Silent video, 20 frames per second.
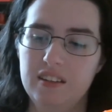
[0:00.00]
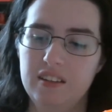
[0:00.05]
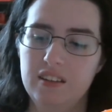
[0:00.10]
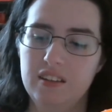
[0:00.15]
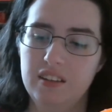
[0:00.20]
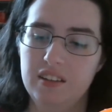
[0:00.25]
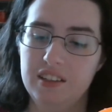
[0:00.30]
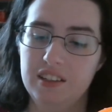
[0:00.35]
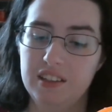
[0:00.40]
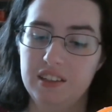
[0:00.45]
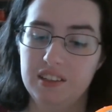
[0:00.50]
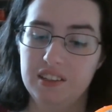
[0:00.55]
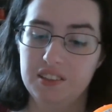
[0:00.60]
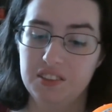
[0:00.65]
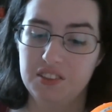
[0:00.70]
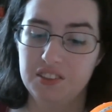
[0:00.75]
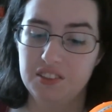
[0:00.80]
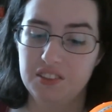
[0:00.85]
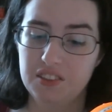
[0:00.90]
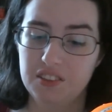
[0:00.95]

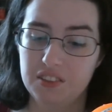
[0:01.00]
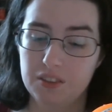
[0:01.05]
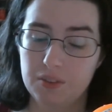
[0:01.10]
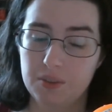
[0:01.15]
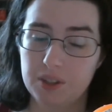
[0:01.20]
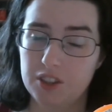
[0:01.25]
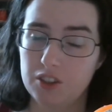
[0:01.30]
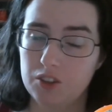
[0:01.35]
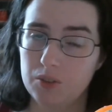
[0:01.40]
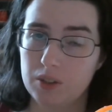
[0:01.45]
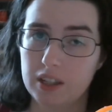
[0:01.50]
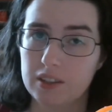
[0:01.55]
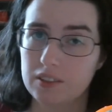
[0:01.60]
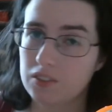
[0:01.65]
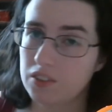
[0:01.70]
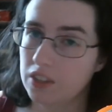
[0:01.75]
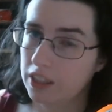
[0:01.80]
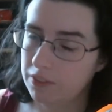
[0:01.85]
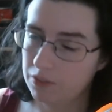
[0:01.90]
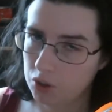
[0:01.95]
is the wrist rests.
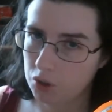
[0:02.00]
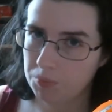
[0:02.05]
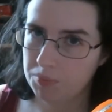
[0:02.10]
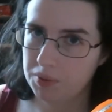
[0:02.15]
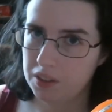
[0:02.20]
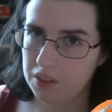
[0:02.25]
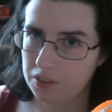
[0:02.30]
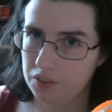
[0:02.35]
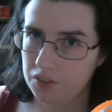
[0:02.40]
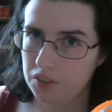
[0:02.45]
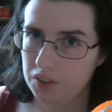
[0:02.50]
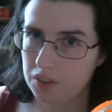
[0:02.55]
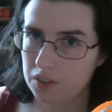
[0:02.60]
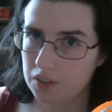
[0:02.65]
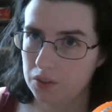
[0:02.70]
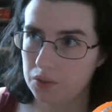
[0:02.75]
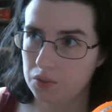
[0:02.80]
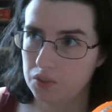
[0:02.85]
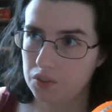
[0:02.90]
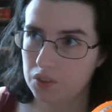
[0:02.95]
I have not been using
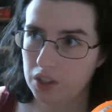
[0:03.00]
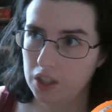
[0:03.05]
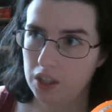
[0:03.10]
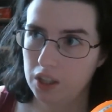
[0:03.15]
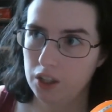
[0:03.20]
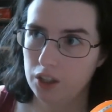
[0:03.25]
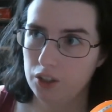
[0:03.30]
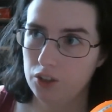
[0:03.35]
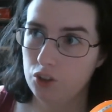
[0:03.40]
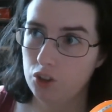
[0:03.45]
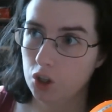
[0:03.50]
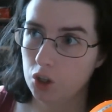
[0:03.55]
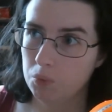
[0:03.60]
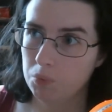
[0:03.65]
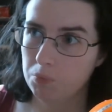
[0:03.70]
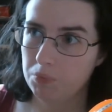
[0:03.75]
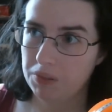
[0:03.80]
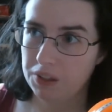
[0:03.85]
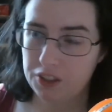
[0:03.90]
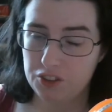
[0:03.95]
those. Not
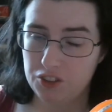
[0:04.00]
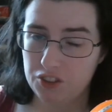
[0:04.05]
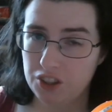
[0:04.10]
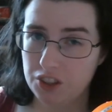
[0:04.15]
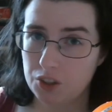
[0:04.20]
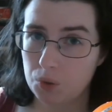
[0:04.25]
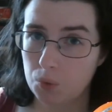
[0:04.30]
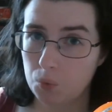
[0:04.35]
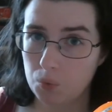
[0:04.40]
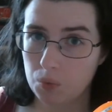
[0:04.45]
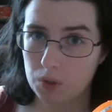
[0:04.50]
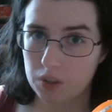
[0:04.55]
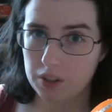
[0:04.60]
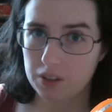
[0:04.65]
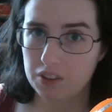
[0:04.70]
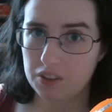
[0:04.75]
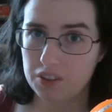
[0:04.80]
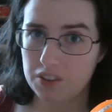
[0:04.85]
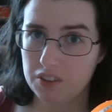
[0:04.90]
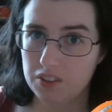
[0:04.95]
because they don't work,
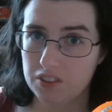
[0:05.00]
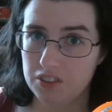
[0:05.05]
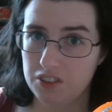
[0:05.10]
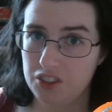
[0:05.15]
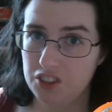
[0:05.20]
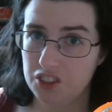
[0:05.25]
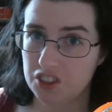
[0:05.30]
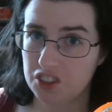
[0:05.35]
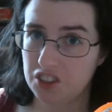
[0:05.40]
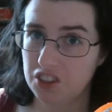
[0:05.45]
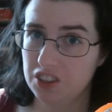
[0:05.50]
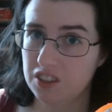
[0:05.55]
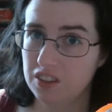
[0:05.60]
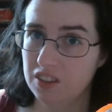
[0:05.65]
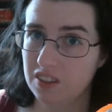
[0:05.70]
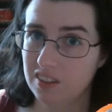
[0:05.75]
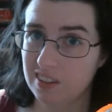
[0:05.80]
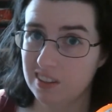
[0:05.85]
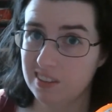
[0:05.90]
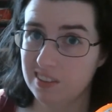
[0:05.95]
just
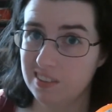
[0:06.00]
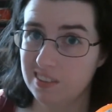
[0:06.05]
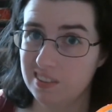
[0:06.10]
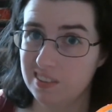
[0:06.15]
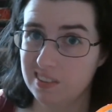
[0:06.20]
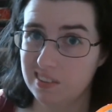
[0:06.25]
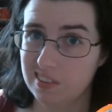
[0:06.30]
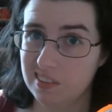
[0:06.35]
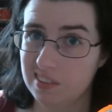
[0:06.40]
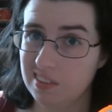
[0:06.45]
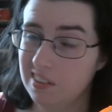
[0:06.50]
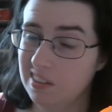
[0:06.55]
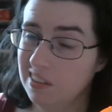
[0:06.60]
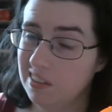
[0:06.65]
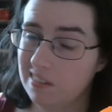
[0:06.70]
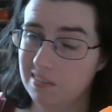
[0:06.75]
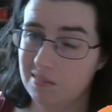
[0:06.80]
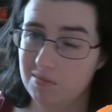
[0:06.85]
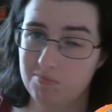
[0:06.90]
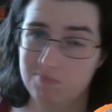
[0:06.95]
because
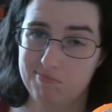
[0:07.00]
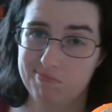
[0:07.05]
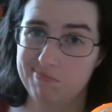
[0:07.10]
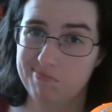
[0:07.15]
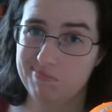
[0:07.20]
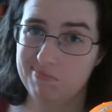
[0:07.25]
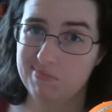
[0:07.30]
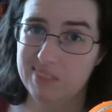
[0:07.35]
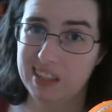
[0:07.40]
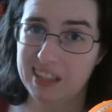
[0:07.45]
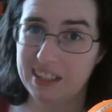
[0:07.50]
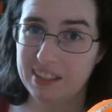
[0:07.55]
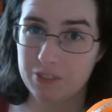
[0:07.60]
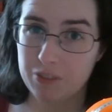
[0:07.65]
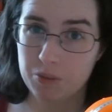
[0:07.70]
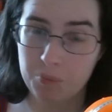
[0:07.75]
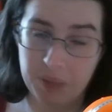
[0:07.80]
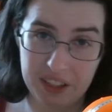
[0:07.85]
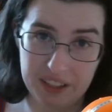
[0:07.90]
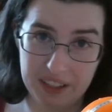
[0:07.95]
I haven't
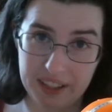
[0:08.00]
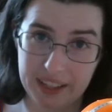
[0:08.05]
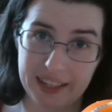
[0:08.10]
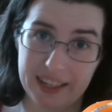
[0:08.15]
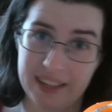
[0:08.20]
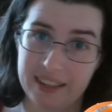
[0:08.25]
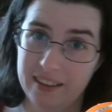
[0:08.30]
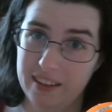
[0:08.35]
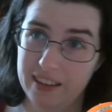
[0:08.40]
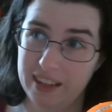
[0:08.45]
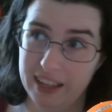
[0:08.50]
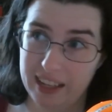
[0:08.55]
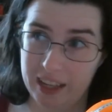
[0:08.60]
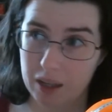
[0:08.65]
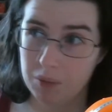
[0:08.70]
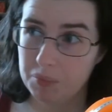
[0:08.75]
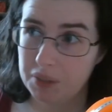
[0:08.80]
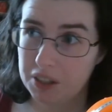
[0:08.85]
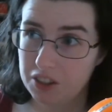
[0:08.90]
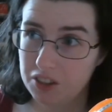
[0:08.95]
made a
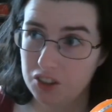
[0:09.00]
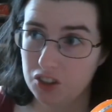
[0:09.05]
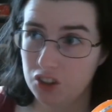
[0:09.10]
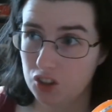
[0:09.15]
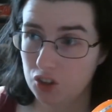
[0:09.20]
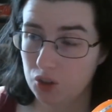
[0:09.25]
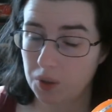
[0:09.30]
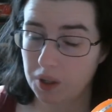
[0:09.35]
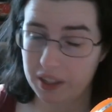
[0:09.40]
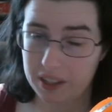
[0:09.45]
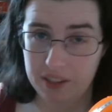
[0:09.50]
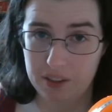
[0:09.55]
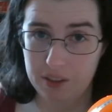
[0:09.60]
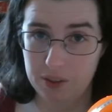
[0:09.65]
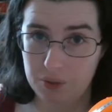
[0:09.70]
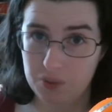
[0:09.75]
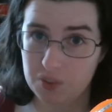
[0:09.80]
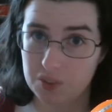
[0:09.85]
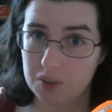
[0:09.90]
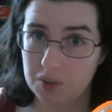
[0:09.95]
habit to try and
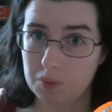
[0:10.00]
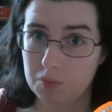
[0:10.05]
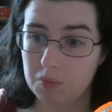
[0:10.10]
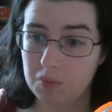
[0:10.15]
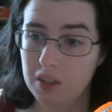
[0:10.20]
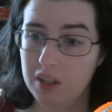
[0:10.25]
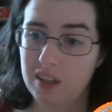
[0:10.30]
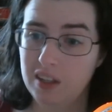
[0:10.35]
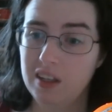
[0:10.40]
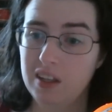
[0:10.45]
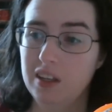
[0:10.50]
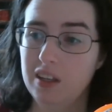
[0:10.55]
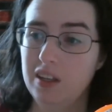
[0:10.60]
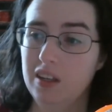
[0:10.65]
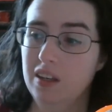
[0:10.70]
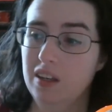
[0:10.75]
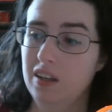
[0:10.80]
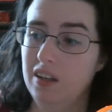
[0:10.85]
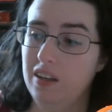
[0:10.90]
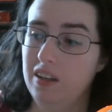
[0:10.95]
use them.
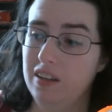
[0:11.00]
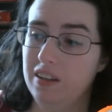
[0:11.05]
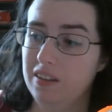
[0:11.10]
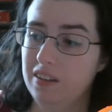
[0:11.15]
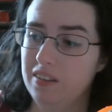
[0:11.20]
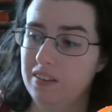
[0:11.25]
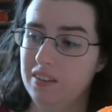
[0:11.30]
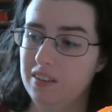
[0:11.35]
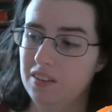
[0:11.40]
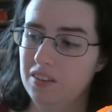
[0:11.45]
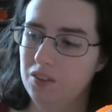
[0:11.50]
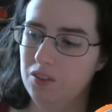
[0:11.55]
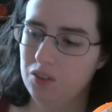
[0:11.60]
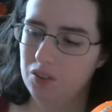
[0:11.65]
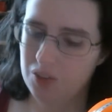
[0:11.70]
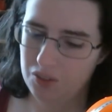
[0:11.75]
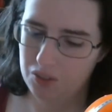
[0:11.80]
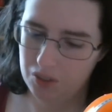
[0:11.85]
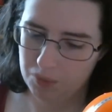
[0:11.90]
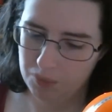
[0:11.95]

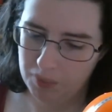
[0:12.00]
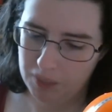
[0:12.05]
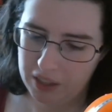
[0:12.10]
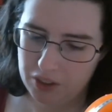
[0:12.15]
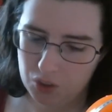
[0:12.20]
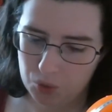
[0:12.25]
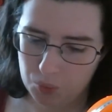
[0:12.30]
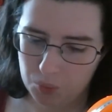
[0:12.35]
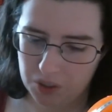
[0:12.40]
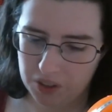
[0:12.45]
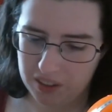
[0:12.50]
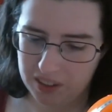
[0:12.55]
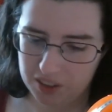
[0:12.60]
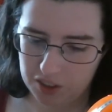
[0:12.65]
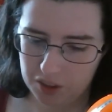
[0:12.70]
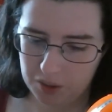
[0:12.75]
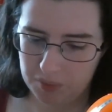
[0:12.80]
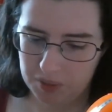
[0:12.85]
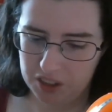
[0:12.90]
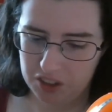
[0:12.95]
The mouse one, as I
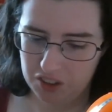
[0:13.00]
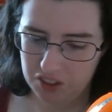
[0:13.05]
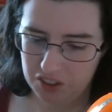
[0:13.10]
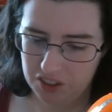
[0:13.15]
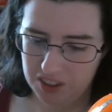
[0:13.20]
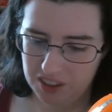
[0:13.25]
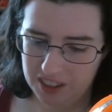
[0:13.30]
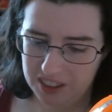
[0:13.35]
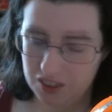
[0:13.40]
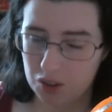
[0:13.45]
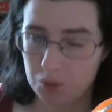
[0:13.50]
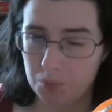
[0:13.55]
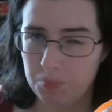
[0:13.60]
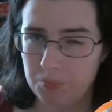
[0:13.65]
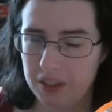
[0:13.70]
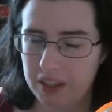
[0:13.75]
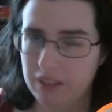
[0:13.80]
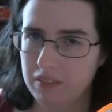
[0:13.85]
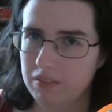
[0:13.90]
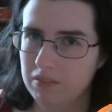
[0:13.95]
mentioned, is a bit,